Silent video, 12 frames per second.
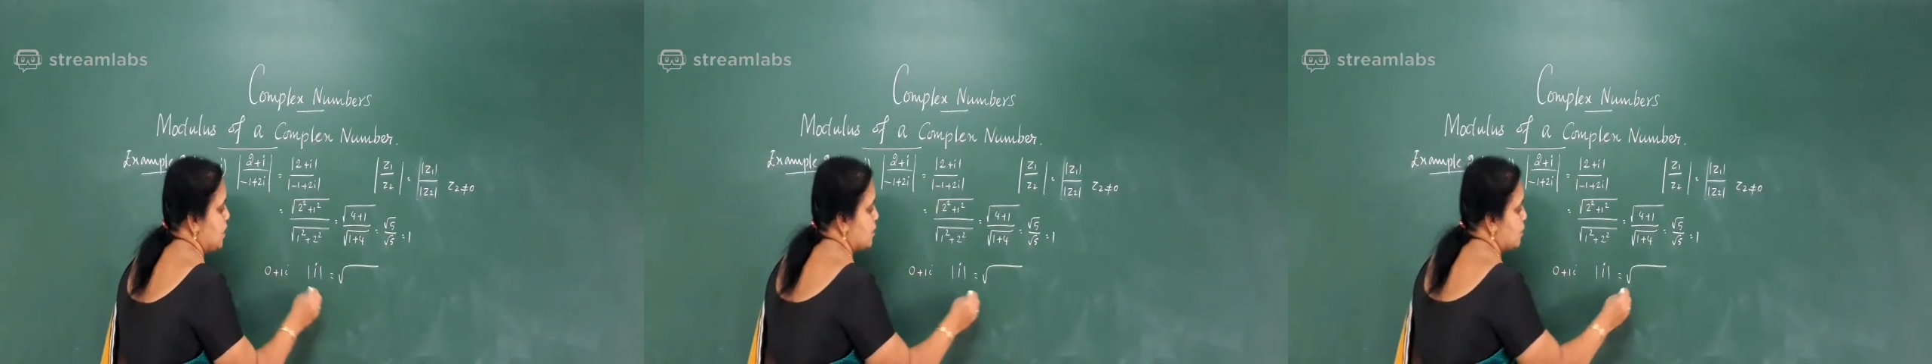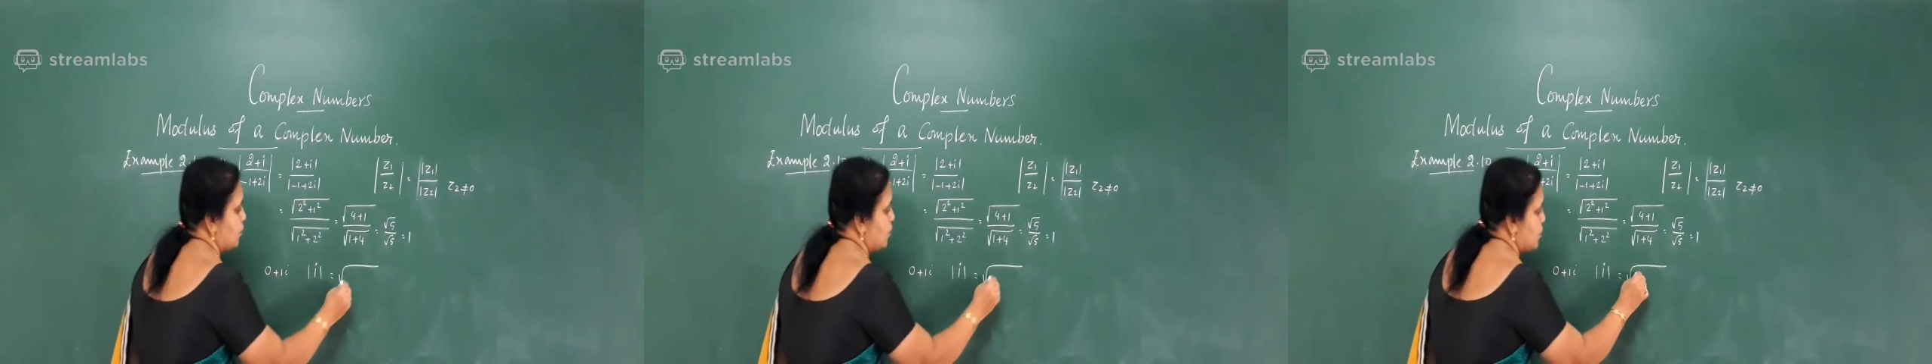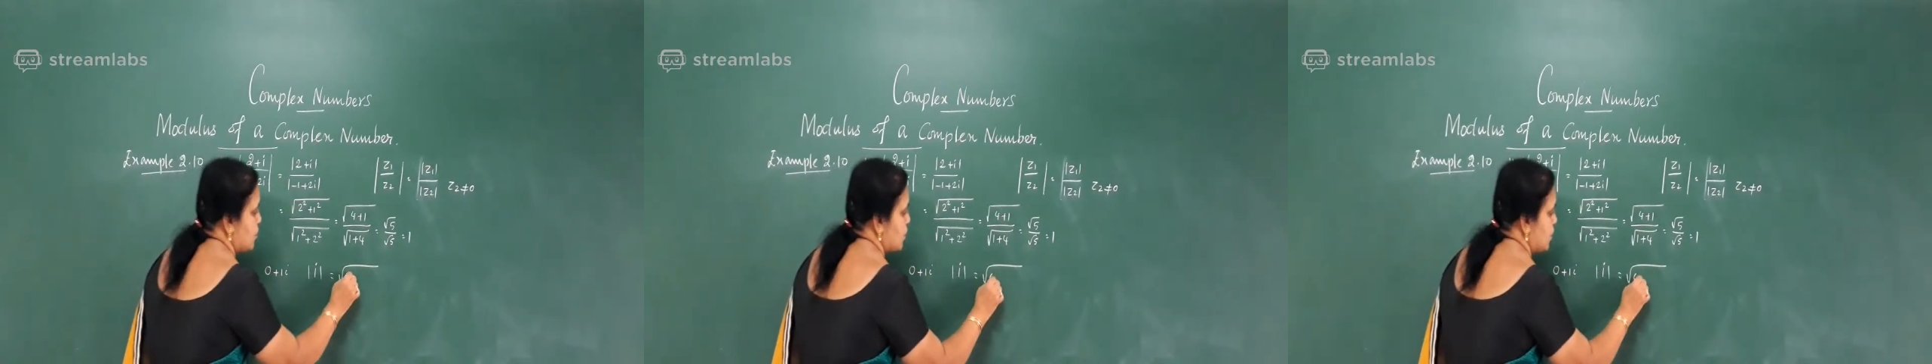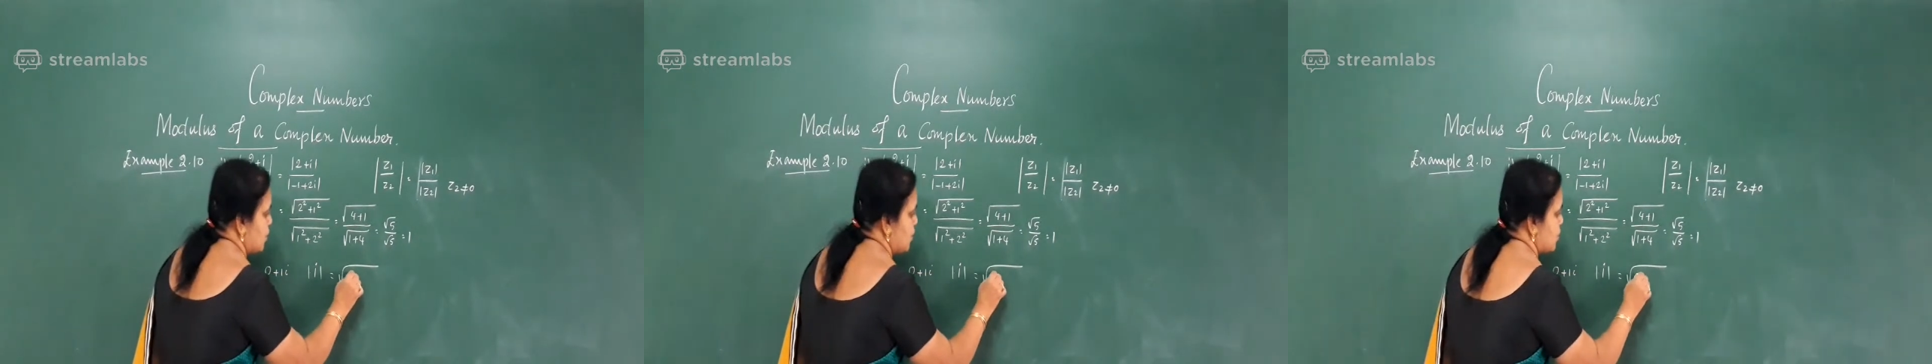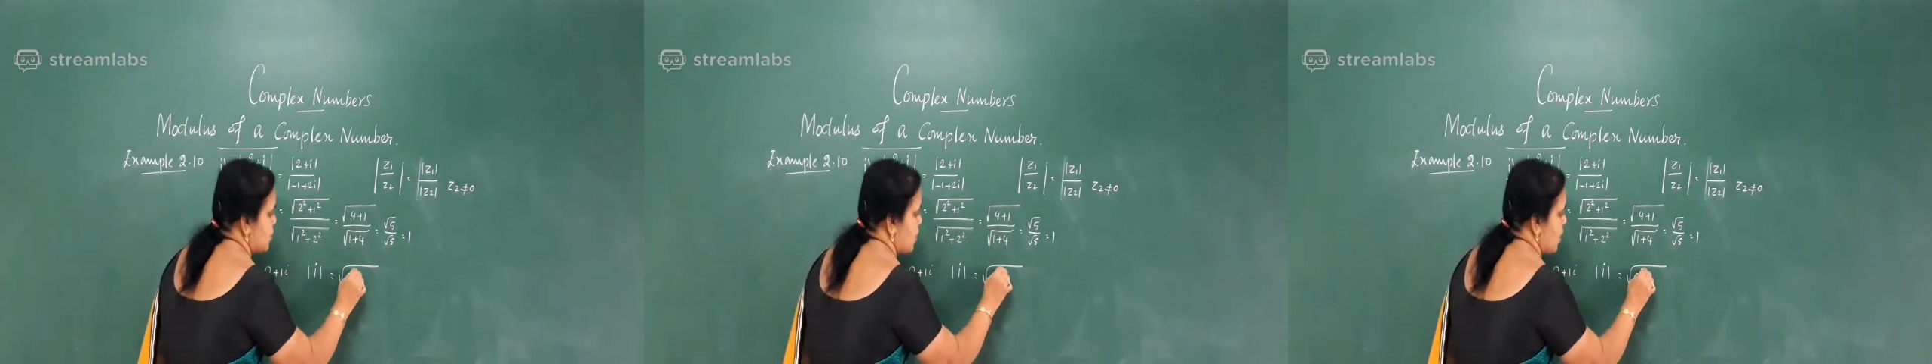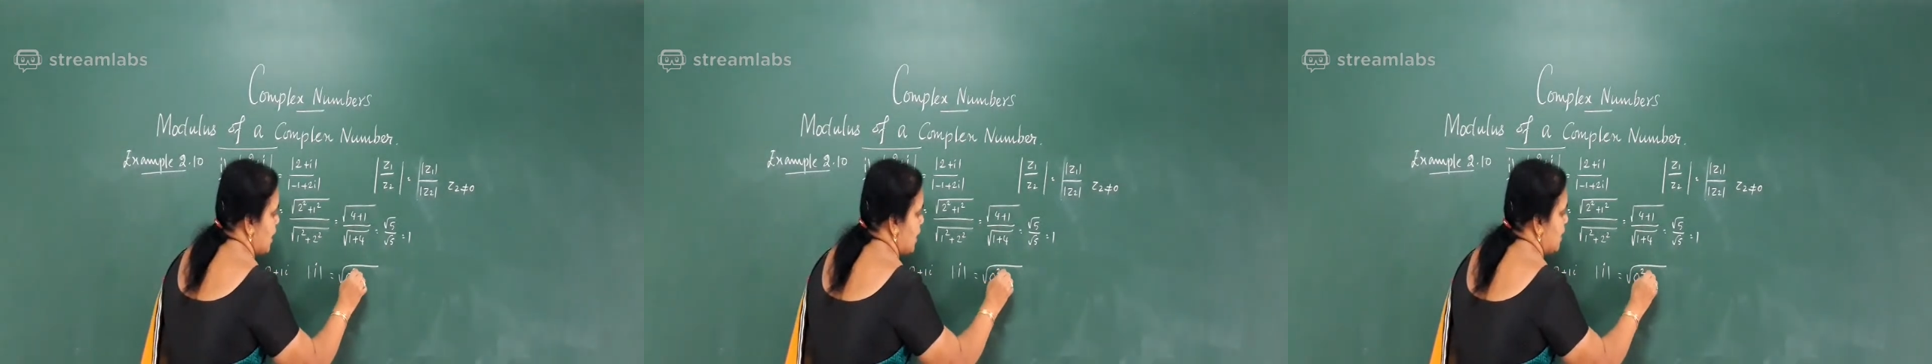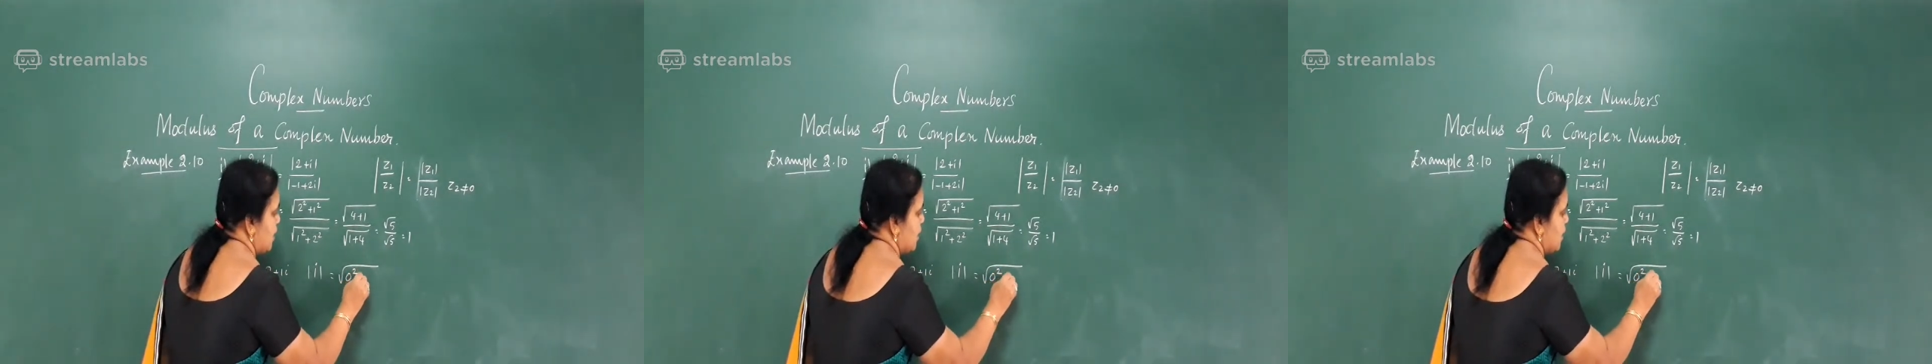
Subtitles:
So 0 square